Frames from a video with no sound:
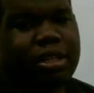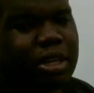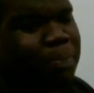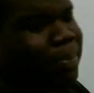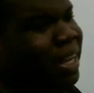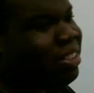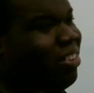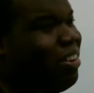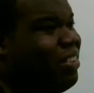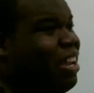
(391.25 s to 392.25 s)
the best
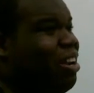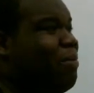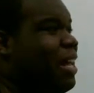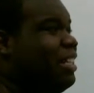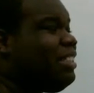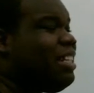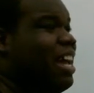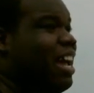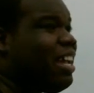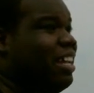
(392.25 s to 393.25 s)
way of thinking about a
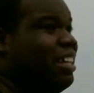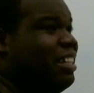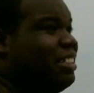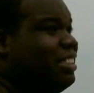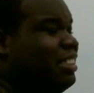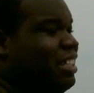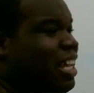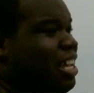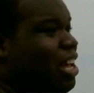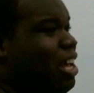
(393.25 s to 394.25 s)
stack is
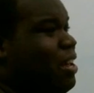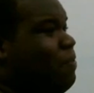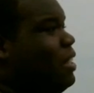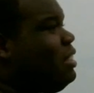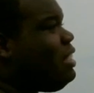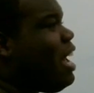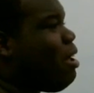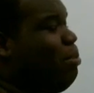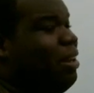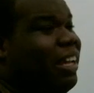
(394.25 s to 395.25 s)
think of a stack
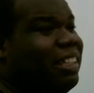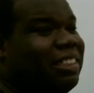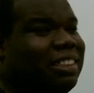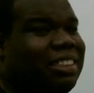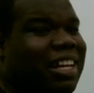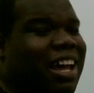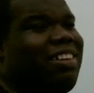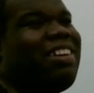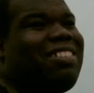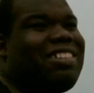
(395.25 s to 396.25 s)
of plates. Now,
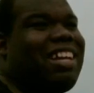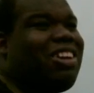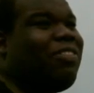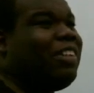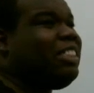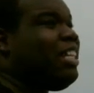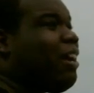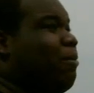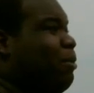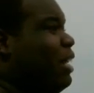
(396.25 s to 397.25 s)
don't think of a
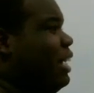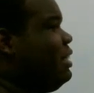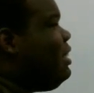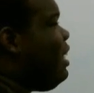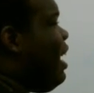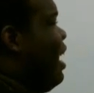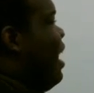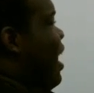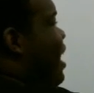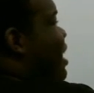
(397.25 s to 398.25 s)
stack of plates
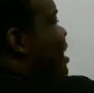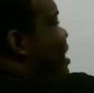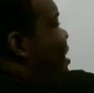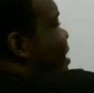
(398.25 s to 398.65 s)
in